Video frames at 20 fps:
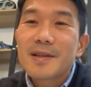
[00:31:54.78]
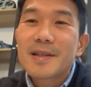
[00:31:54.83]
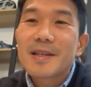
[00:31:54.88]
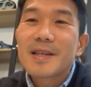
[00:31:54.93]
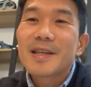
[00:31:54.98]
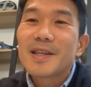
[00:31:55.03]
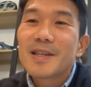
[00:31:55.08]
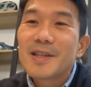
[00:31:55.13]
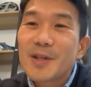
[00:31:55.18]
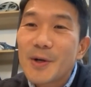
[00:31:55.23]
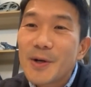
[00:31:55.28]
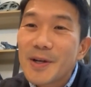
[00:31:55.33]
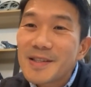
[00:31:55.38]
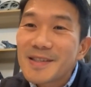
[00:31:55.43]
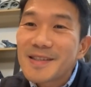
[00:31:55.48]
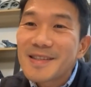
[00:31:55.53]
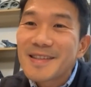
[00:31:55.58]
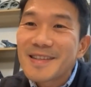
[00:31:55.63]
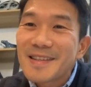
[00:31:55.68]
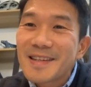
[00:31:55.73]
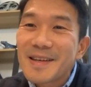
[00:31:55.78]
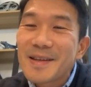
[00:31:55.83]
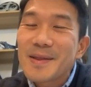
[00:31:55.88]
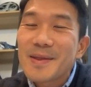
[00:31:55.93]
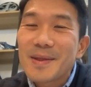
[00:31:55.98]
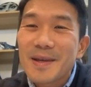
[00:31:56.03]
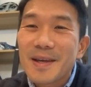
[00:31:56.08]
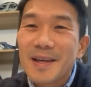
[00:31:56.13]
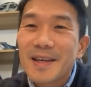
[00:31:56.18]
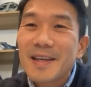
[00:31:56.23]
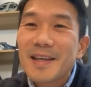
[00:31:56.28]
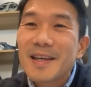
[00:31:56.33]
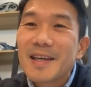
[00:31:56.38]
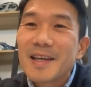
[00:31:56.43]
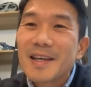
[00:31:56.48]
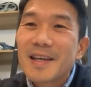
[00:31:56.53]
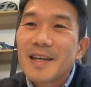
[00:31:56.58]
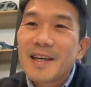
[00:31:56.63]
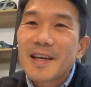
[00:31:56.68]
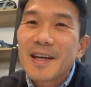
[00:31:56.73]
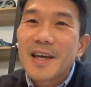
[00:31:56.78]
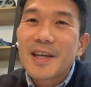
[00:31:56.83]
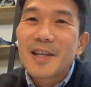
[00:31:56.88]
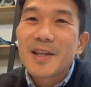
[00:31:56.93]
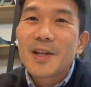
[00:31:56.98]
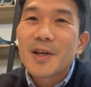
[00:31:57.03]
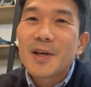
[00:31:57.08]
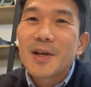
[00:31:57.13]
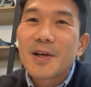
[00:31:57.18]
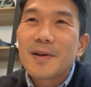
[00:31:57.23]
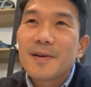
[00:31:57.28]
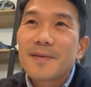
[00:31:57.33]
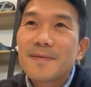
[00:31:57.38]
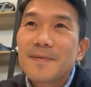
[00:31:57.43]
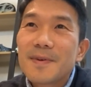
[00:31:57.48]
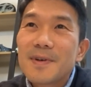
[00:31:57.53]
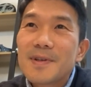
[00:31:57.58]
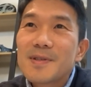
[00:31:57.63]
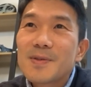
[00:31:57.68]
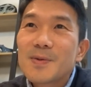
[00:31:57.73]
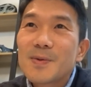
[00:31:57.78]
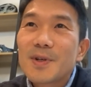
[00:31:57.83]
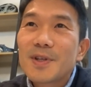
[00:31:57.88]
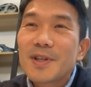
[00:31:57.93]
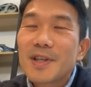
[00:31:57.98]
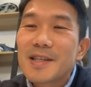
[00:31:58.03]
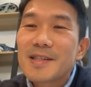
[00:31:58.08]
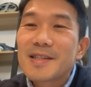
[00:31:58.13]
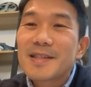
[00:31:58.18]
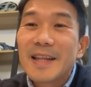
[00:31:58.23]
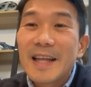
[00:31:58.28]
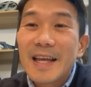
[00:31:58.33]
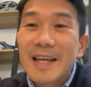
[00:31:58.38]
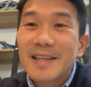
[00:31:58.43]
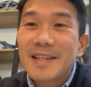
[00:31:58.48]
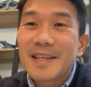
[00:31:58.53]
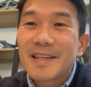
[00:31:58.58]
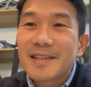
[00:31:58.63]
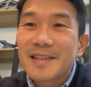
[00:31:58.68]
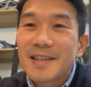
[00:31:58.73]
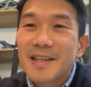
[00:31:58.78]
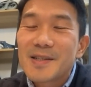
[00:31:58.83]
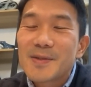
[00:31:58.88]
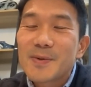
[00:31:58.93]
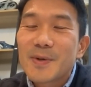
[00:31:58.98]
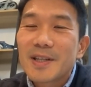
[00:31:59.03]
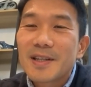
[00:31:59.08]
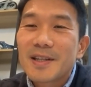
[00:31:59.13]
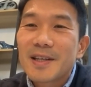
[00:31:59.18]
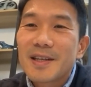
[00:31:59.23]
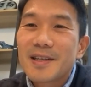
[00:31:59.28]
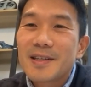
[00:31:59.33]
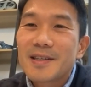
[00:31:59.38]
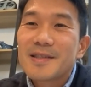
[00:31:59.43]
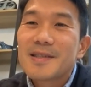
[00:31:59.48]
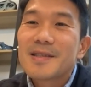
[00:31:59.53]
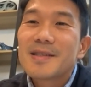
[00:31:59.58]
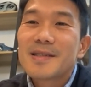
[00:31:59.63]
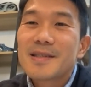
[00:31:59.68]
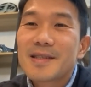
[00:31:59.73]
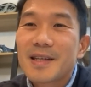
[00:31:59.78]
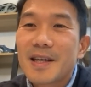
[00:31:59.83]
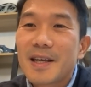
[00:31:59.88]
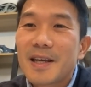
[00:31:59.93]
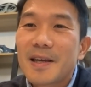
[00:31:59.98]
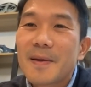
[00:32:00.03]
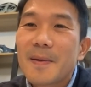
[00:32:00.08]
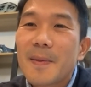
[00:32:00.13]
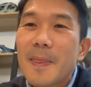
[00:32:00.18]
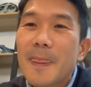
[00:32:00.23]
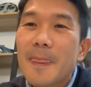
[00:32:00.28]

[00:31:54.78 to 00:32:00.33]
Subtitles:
Interesting thing, and the first one is landing. That's what they say.